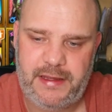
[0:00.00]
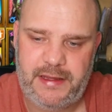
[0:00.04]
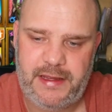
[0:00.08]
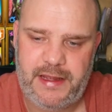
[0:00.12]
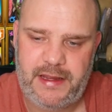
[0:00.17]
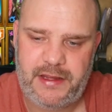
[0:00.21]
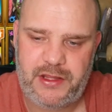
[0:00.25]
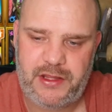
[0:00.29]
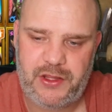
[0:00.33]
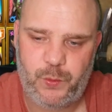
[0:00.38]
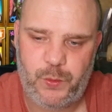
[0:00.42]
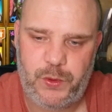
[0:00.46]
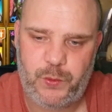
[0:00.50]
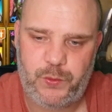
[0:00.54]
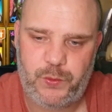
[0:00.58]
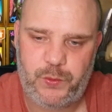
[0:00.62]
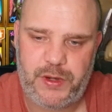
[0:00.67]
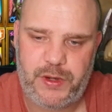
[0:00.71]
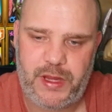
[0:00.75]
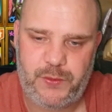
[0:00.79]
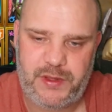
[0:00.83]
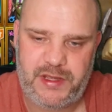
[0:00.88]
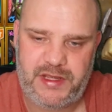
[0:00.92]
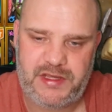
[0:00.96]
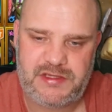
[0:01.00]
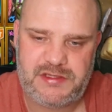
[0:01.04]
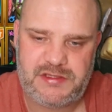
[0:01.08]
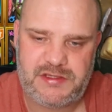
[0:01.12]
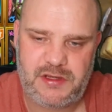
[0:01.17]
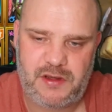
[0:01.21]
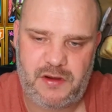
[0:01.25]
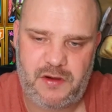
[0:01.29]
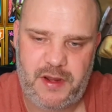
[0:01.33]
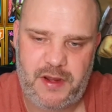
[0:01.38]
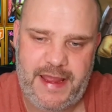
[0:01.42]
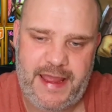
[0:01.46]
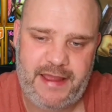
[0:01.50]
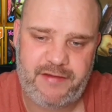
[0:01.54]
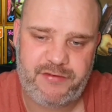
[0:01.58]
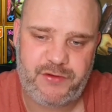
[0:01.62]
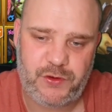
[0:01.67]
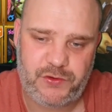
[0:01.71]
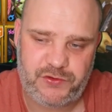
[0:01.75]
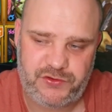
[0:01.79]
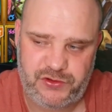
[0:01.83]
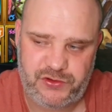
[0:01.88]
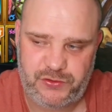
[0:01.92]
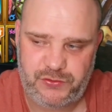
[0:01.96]
you will notice I have
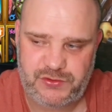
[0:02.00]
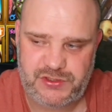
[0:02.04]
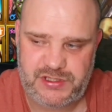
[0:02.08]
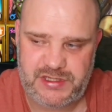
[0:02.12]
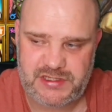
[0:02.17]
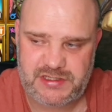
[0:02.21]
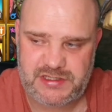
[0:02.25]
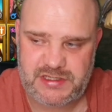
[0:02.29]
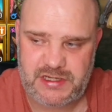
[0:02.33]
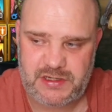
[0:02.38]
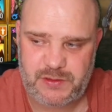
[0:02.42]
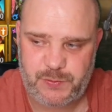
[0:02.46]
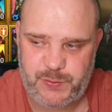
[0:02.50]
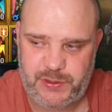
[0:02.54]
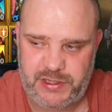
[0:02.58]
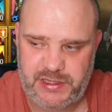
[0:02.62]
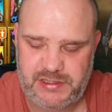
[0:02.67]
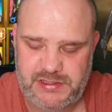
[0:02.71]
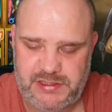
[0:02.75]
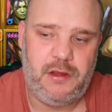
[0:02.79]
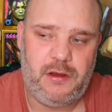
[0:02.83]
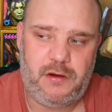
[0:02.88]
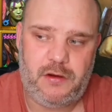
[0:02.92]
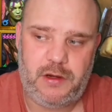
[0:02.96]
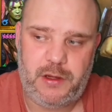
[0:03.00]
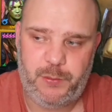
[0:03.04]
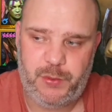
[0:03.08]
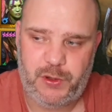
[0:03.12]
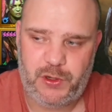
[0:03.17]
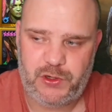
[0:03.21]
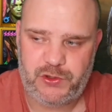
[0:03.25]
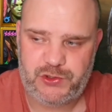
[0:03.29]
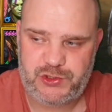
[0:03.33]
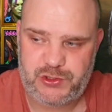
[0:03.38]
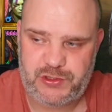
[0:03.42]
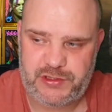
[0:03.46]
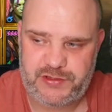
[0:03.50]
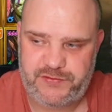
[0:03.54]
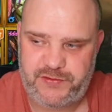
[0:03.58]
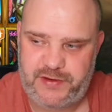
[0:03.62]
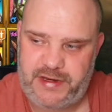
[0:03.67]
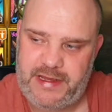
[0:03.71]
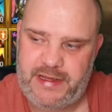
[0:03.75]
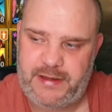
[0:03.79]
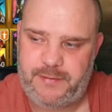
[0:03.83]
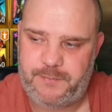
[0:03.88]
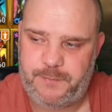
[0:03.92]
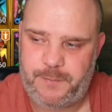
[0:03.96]
got 2 6-star pieces. I apologise for
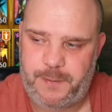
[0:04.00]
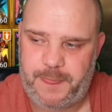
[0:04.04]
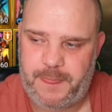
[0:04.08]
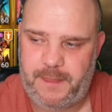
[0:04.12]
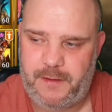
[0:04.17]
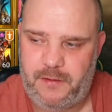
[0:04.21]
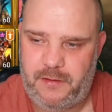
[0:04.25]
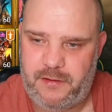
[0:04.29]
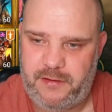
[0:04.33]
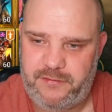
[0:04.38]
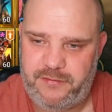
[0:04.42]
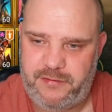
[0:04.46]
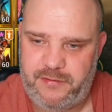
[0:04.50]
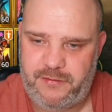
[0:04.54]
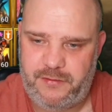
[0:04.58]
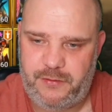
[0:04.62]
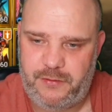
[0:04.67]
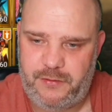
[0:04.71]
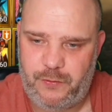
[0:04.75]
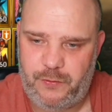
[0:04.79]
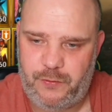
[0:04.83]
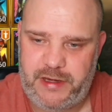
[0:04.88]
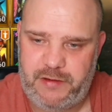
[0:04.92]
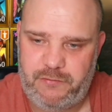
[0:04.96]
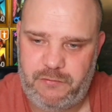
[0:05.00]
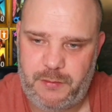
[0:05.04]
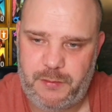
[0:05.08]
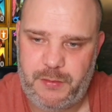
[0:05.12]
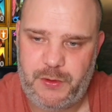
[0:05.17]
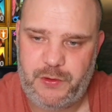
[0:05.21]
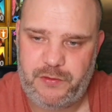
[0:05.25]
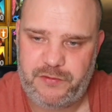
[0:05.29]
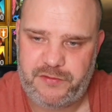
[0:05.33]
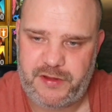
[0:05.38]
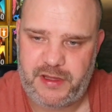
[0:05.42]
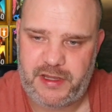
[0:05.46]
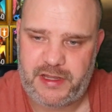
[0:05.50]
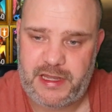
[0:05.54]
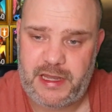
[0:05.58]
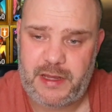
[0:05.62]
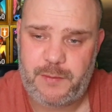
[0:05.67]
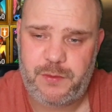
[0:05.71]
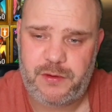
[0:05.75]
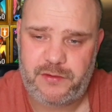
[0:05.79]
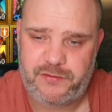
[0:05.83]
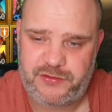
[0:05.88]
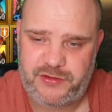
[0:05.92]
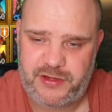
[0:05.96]
that. I've already removed a
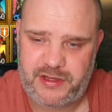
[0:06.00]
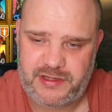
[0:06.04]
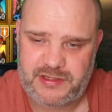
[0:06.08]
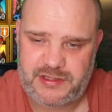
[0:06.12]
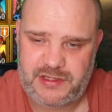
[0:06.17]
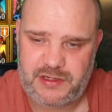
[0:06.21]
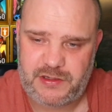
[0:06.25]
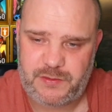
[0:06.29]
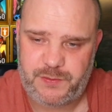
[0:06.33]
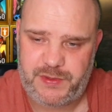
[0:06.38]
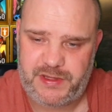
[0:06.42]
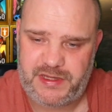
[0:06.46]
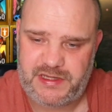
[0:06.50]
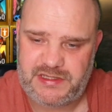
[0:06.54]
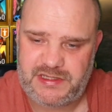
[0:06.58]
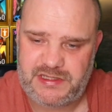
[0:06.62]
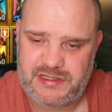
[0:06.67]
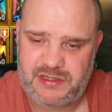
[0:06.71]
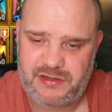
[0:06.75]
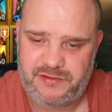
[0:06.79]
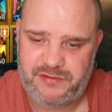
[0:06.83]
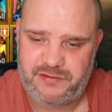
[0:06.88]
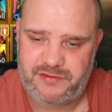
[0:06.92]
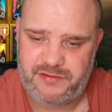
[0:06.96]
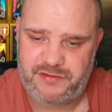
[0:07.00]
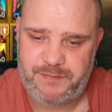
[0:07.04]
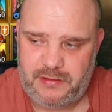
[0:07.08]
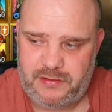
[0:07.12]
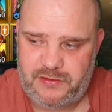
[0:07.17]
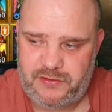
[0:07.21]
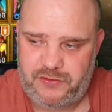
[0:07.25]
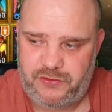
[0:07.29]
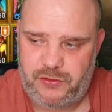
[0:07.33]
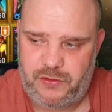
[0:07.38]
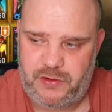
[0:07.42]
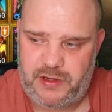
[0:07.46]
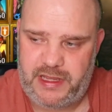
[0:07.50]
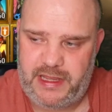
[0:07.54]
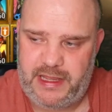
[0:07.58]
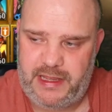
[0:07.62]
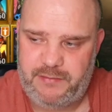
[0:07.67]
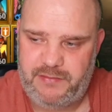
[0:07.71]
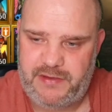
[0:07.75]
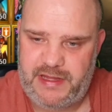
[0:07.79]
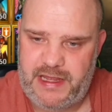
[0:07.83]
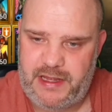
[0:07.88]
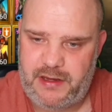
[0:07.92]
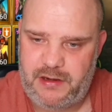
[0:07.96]
couple of 6-star pieces off of him to try and get
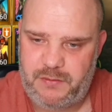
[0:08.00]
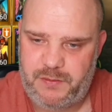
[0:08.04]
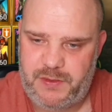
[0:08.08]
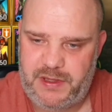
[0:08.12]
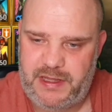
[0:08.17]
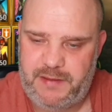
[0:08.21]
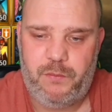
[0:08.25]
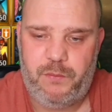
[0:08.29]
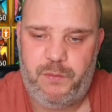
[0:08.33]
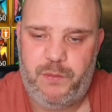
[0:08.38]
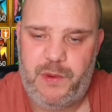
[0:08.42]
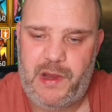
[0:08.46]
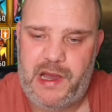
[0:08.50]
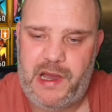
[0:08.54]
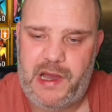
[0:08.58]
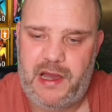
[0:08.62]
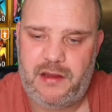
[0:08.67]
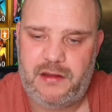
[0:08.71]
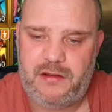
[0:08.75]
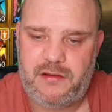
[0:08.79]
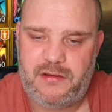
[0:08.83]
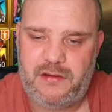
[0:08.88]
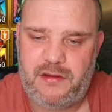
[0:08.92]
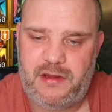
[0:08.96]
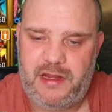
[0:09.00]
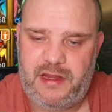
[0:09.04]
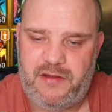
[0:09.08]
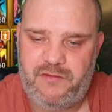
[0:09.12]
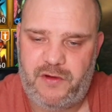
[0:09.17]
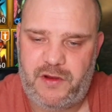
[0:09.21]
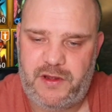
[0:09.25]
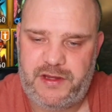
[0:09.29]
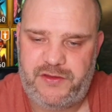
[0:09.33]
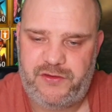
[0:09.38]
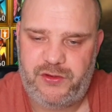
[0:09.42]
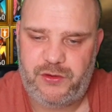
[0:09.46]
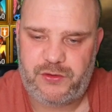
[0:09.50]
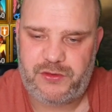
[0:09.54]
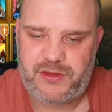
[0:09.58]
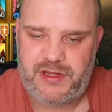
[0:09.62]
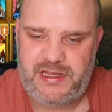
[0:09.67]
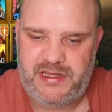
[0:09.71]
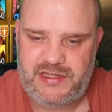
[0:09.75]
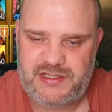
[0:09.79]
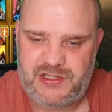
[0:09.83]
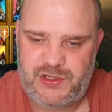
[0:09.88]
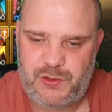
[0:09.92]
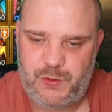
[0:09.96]
him down a bit, but if I took
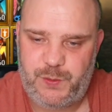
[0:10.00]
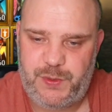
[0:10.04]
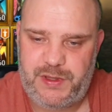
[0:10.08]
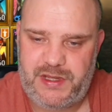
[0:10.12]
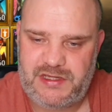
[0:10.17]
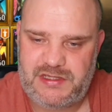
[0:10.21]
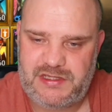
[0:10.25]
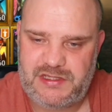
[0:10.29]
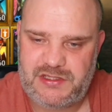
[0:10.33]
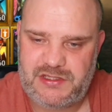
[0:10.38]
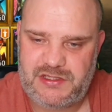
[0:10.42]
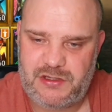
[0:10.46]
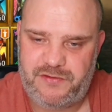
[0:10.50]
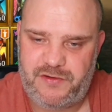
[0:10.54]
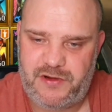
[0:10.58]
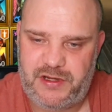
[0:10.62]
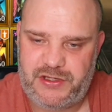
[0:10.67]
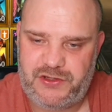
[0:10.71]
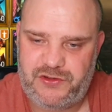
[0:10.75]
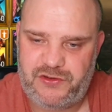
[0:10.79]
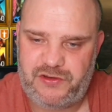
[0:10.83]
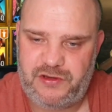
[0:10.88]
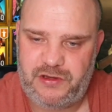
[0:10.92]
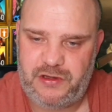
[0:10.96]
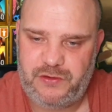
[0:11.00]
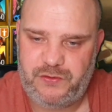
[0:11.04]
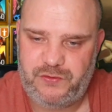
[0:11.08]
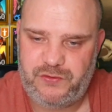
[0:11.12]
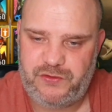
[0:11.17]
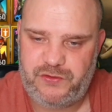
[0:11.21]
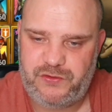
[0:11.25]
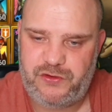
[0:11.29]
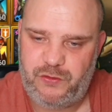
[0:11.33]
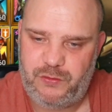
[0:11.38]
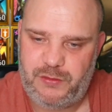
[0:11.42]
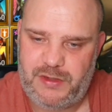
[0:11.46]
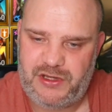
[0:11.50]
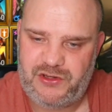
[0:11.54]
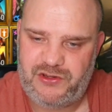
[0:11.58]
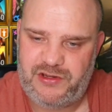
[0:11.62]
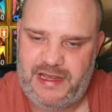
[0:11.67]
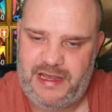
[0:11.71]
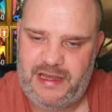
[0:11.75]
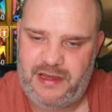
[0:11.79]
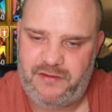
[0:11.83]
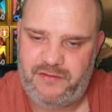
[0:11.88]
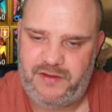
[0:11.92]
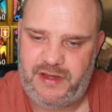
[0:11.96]
these 2 pieces off, I'd just lose too much
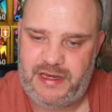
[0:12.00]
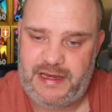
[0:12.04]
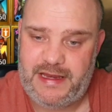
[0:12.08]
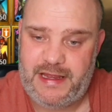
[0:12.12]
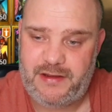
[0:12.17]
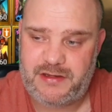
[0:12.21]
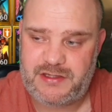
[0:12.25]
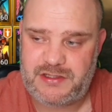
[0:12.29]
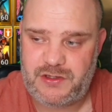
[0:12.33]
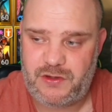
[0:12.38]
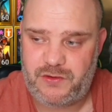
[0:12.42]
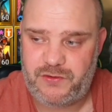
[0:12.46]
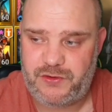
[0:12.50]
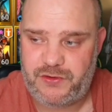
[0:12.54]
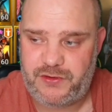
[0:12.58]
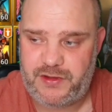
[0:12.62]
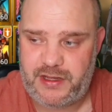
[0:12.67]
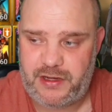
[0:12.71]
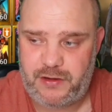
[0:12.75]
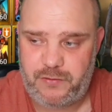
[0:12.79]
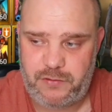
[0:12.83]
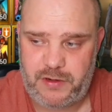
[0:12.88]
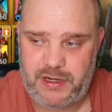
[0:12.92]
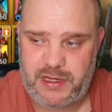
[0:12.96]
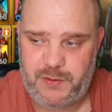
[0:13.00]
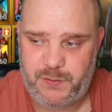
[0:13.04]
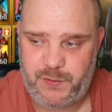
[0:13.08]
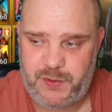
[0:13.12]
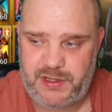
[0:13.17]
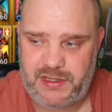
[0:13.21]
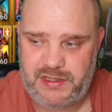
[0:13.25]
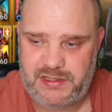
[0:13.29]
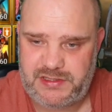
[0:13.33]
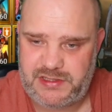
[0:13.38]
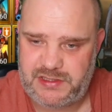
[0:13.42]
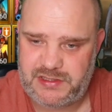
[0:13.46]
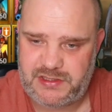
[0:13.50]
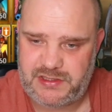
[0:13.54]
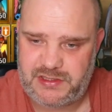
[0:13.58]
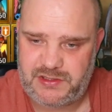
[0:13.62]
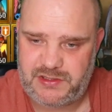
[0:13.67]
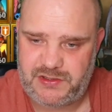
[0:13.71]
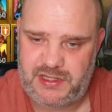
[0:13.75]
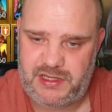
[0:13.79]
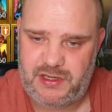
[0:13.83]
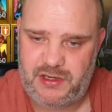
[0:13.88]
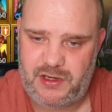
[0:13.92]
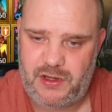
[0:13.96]
out of it. Now, it's not that they're great pieces,
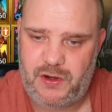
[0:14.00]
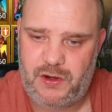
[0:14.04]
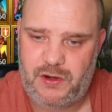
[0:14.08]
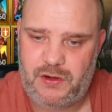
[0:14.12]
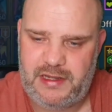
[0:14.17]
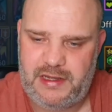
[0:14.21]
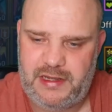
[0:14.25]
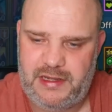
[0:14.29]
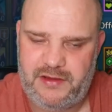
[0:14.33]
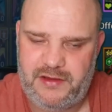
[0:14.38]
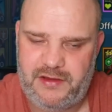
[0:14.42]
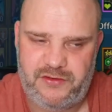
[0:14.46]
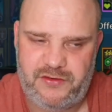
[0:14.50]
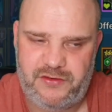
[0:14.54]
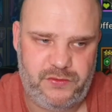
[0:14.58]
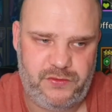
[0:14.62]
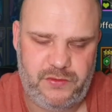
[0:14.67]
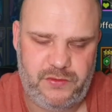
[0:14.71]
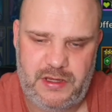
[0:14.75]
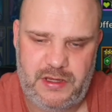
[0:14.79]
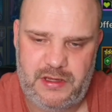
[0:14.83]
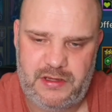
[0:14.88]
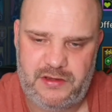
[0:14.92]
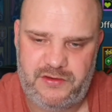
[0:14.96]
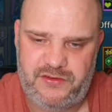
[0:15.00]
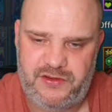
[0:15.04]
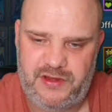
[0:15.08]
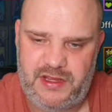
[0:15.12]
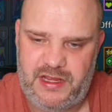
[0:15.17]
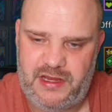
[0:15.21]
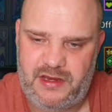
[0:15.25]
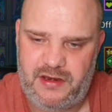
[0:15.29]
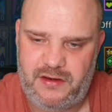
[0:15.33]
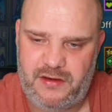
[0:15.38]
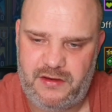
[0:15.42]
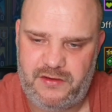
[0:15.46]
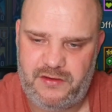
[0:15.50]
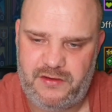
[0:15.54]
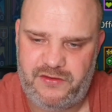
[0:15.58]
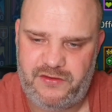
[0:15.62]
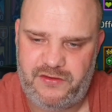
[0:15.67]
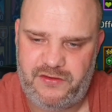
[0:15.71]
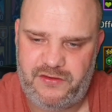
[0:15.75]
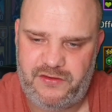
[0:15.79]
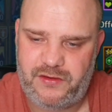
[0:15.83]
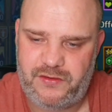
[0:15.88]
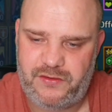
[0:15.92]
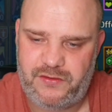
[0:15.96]
because they're not, as you'll see in a
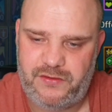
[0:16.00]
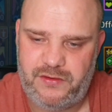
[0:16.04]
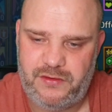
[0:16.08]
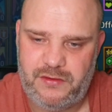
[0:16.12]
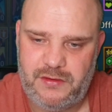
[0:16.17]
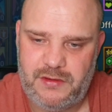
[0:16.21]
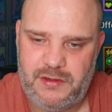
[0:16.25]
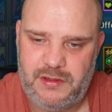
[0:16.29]
second.